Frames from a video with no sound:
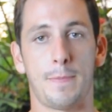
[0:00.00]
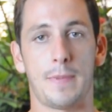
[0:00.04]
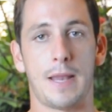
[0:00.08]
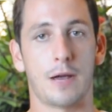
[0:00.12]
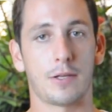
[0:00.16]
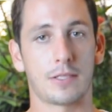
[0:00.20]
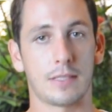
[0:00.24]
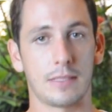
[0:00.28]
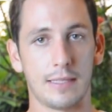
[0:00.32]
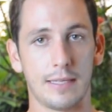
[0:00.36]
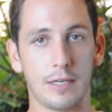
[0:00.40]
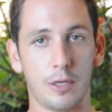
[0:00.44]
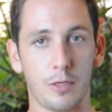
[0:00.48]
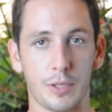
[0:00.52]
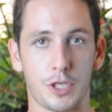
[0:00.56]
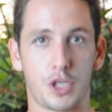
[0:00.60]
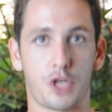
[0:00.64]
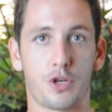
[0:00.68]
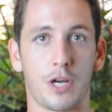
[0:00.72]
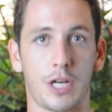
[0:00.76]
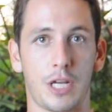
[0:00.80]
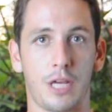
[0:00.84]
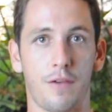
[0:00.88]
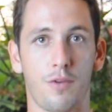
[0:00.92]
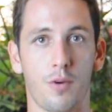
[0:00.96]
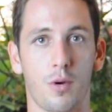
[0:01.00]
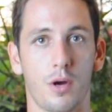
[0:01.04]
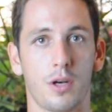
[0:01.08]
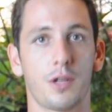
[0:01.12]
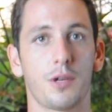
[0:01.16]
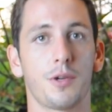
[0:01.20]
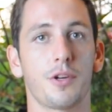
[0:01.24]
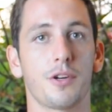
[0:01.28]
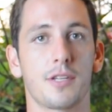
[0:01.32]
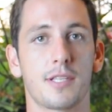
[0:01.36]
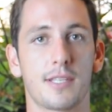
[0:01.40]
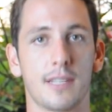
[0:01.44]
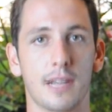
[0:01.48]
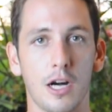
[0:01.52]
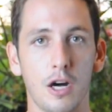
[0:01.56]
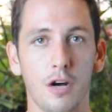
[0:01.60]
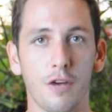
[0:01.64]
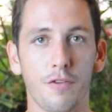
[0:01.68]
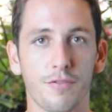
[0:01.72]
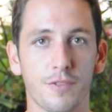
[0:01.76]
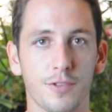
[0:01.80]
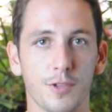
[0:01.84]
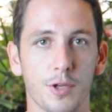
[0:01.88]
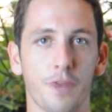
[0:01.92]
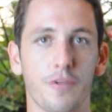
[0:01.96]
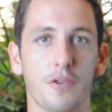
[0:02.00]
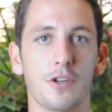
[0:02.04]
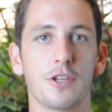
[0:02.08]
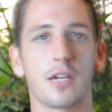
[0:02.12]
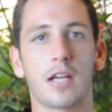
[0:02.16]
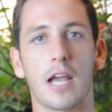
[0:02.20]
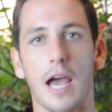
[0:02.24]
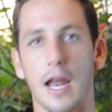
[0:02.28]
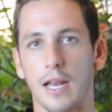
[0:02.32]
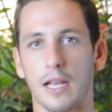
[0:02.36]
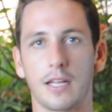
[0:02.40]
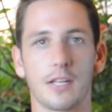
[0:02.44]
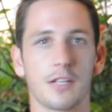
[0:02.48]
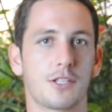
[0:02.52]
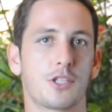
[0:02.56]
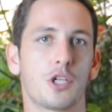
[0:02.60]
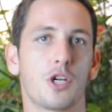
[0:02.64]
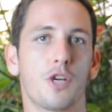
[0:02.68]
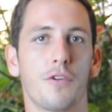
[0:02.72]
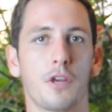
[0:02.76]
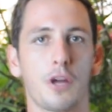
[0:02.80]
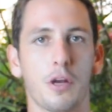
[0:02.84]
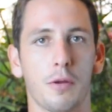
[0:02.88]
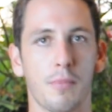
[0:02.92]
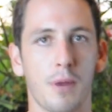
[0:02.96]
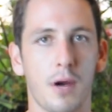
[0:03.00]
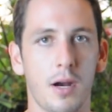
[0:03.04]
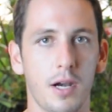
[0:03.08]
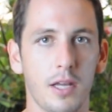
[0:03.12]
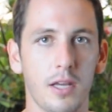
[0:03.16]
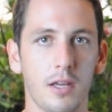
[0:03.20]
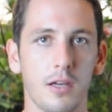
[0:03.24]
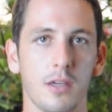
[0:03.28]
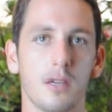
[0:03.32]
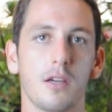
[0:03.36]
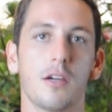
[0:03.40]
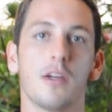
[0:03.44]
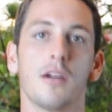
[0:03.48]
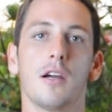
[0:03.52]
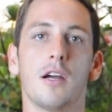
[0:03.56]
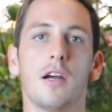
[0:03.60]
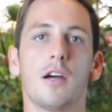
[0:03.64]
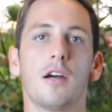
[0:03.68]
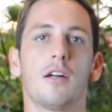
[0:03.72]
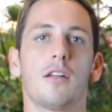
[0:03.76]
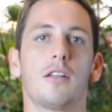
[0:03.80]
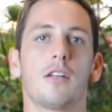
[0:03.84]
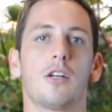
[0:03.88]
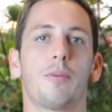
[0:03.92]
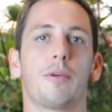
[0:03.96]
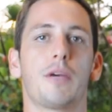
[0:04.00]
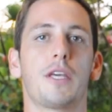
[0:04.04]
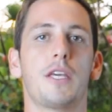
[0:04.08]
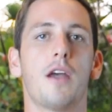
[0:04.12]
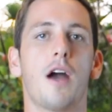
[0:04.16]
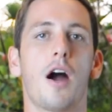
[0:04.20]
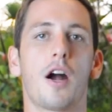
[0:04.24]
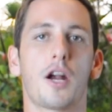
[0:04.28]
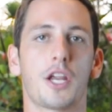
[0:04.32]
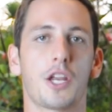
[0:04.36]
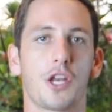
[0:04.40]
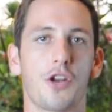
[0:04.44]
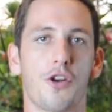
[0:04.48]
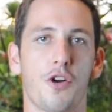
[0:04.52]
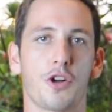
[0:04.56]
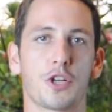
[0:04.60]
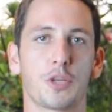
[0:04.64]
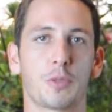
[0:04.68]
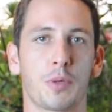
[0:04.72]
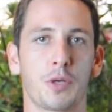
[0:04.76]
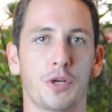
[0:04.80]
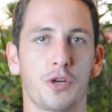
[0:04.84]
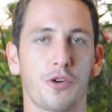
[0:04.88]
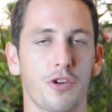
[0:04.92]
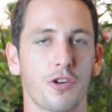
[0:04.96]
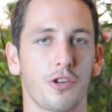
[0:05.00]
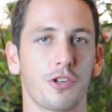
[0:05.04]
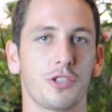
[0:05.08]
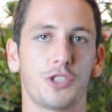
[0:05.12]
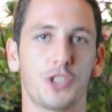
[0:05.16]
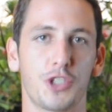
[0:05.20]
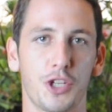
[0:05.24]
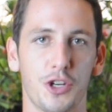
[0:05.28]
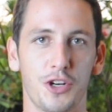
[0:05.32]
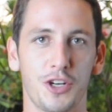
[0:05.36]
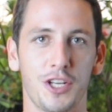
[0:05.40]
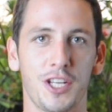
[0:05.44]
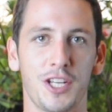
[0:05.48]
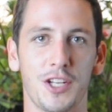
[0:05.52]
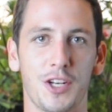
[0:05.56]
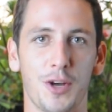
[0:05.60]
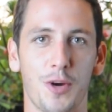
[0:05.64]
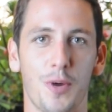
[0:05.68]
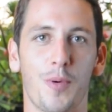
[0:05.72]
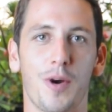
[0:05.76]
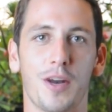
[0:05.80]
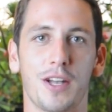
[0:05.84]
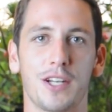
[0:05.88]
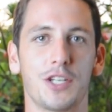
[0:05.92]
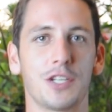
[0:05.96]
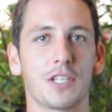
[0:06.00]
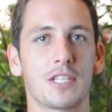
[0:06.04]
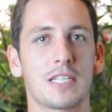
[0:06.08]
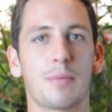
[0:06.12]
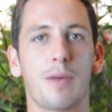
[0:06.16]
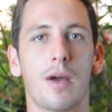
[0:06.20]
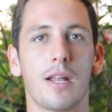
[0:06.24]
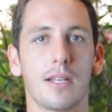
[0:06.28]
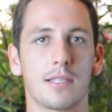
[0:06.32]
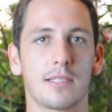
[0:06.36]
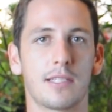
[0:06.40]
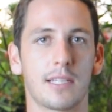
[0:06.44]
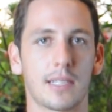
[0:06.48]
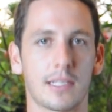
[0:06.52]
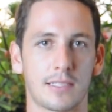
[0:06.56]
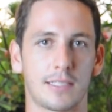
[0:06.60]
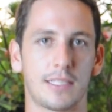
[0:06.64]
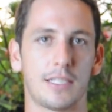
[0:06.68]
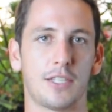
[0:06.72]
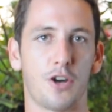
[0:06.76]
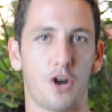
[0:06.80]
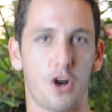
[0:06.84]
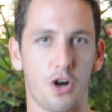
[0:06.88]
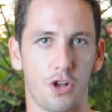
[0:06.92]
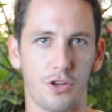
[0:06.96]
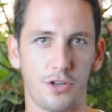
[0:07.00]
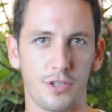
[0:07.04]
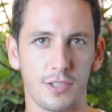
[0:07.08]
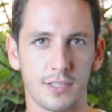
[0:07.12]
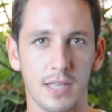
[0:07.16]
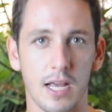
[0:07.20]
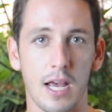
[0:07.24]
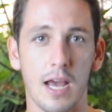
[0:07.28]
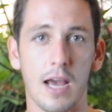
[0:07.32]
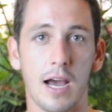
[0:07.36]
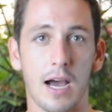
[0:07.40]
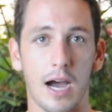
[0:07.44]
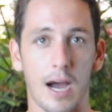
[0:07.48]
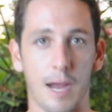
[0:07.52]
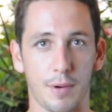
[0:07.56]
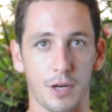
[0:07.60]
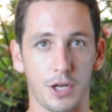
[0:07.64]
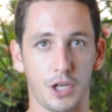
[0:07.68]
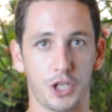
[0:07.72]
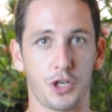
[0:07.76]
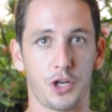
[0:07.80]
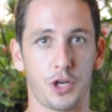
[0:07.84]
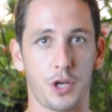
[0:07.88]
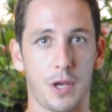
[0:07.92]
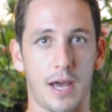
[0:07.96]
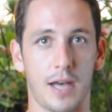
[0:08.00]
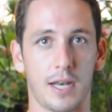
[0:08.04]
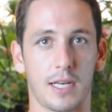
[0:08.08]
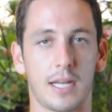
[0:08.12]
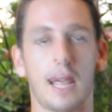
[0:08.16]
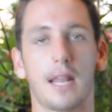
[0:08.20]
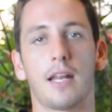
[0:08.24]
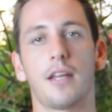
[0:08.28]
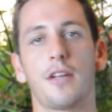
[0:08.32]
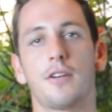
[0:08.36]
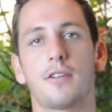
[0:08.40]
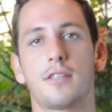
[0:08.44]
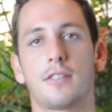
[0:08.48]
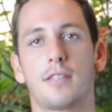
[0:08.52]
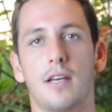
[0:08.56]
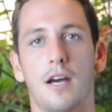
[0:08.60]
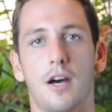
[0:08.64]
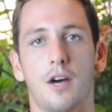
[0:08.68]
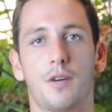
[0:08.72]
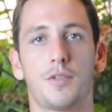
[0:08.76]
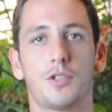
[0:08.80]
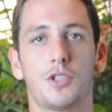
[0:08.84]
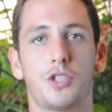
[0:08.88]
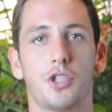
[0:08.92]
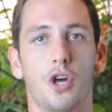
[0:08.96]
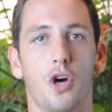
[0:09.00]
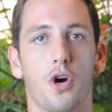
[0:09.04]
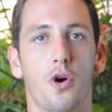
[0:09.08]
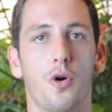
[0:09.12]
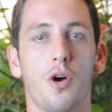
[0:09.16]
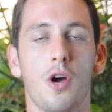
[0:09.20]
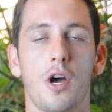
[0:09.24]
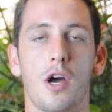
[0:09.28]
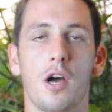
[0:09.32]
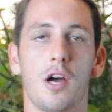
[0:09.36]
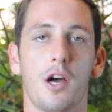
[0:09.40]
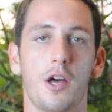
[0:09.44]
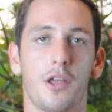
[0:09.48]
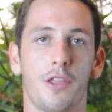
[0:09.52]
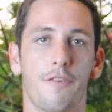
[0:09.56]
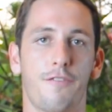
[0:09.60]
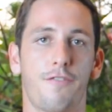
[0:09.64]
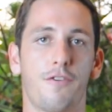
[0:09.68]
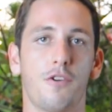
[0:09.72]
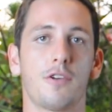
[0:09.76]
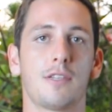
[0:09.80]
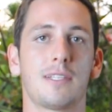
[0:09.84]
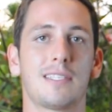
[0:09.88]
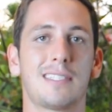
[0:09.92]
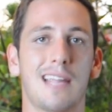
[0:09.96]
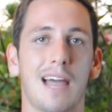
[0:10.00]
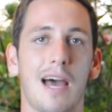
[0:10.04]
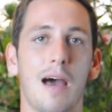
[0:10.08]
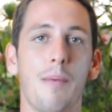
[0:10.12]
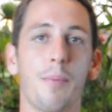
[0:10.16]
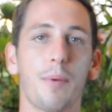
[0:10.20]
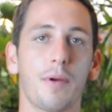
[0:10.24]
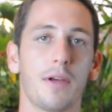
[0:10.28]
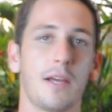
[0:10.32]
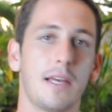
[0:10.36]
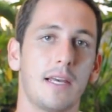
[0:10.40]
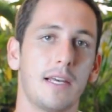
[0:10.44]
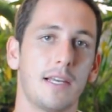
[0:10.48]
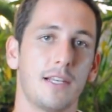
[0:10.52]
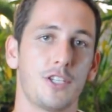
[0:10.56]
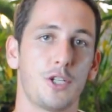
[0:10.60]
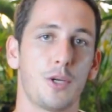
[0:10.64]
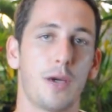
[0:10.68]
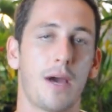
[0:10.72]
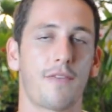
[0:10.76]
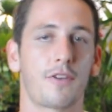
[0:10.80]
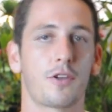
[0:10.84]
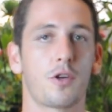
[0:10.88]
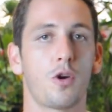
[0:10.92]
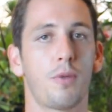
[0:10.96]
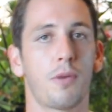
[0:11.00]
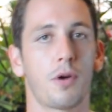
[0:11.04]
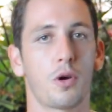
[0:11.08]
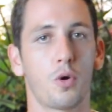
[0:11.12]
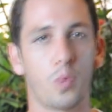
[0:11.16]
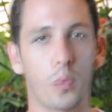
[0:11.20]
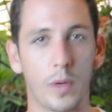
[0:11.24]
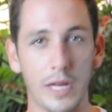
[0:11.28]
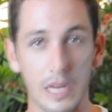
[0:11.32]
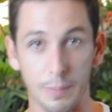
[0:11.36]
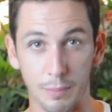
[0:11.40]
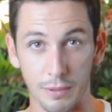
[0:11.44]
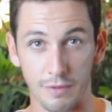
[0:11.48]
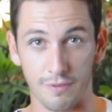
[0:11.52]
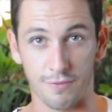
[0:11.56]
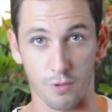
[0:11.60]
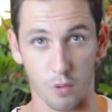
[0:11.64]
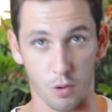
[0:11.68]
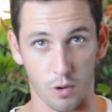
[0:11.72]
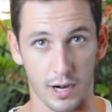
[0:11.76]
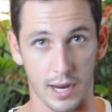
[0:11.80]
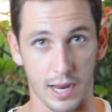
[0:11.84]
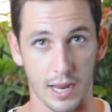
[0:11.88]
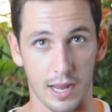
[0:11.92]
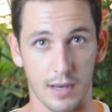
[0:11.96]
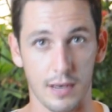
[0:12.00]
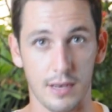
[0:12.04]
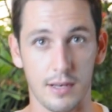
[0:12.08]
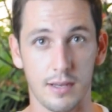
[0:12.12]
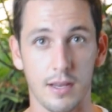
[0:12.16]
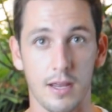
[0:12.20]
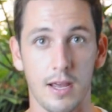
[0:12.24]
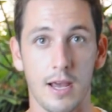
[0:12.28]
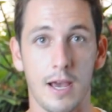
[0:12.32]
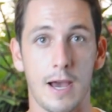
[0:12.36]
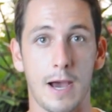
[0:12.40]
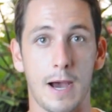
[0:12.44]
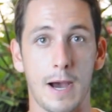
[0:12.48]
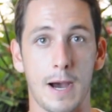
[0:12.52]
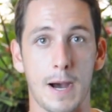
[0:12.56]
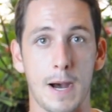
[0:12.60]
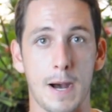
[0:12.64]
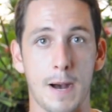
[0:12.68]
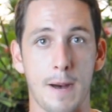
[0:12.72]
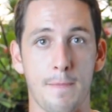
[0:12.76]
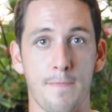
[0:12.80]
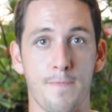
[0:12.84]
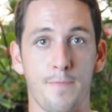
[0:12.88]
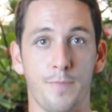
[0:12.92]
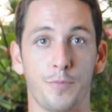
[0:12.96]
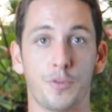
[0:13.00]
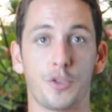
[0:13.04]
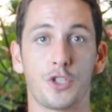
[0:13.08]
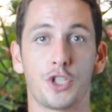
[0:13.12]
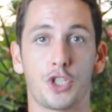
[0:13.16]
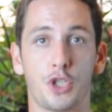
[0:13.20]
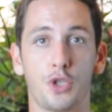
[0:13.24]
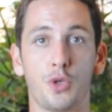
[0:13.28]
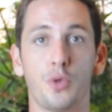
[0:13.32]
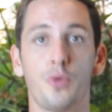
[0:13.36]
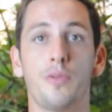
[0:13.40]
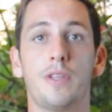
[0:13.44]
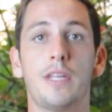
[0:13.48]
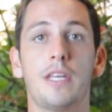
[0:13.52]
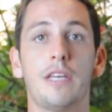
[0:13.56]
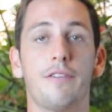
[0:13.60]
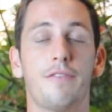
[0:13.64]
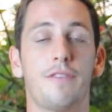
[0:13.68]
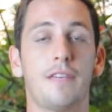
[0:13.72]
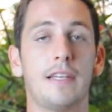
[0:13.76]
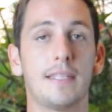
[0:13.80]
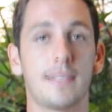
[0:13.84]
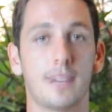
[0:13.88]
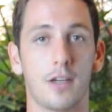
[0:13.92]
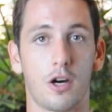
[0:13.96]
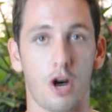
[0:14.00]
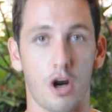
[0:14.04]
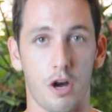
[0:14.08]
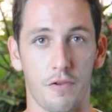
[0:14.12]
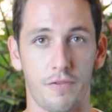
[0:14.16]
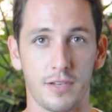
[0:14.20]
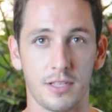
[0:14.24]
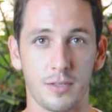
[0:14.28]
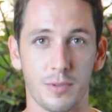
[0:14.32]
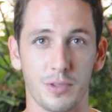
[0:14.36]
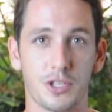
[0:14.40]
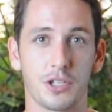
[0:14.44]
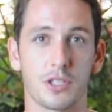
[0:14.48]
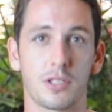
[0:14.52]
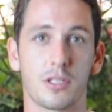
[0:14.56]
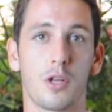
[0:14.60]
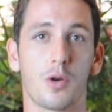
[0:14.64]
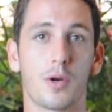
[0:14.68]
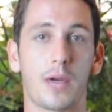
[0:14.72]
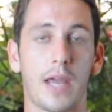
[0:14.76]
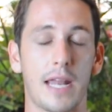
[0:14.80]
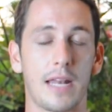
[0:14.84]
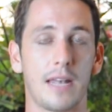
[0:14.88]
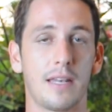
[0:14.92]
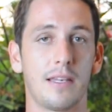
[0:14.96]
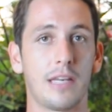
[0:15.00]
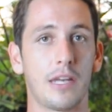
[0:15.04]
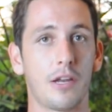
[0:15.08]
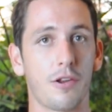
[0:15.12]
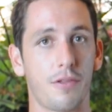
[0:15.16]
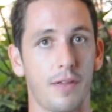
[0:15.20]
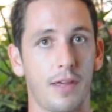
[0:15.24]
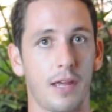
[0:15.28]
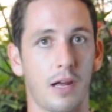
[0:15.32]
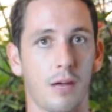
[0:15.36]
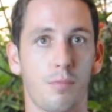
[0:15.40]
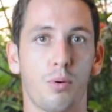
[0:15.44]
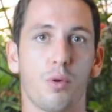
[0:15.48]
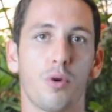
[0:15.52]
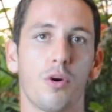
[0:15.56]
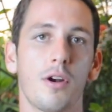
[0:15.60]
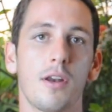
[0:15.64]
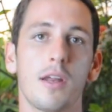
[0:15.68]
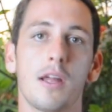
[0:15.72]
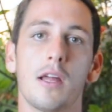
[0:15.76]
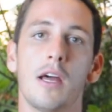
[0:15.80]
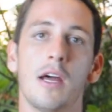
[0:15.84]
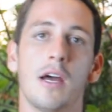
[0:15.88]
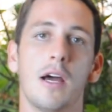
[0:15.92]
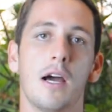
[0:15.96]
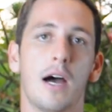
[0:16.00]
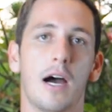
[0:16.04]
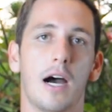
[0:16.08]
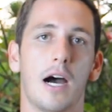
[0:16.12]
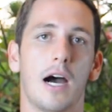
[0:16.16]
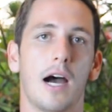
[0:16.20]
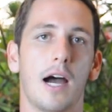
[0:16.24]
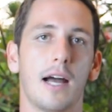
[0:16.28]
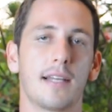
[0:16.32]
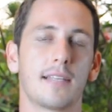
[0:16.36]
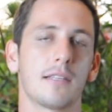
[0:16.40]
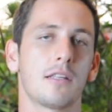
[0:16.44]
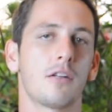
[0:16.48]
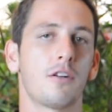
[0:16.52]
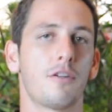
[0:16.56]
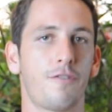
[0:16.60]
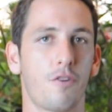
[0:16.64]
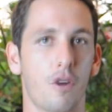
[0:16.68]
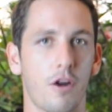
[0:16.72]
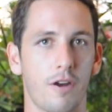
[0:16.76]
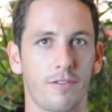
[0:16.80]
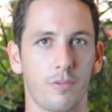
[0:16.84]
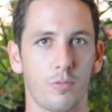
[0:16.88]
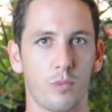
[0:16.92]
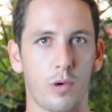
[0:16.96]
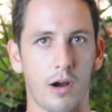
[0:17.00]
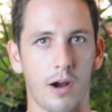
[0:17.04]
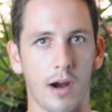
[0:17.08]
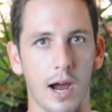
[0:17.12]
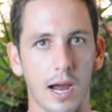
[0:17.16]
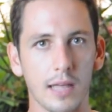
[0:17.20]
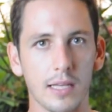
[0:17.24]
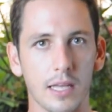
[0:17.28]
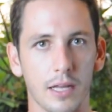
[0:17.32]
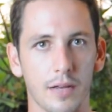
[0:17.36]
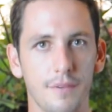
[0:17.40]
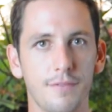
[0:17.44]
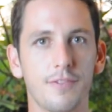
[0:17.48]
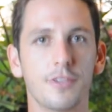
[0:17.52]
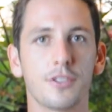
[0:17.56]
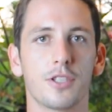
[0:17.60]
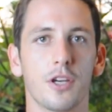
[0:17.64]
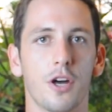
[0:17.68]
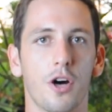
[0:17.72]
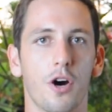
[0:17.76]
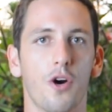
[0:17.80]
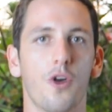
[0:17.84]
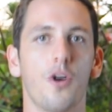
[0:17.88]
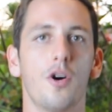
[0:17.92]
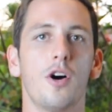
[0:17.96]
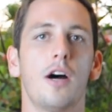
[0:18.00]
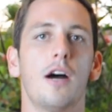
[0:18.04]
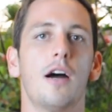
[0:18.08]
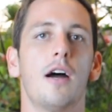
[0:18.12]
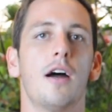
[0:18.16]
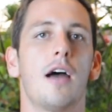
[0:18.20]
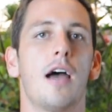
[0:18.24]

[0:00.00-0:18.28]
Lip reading: Now it's a little bit tricky if you want to do it yourself, so if you're kind of conserving your money, you're a little bit young in your entrepreneurial journey, you don't want to just spend $60, I'm going to show you how to get it yourself. So the first step is you have to go about a week beforehand to the visa office, which is located near the airport. It's a little far from where I live, so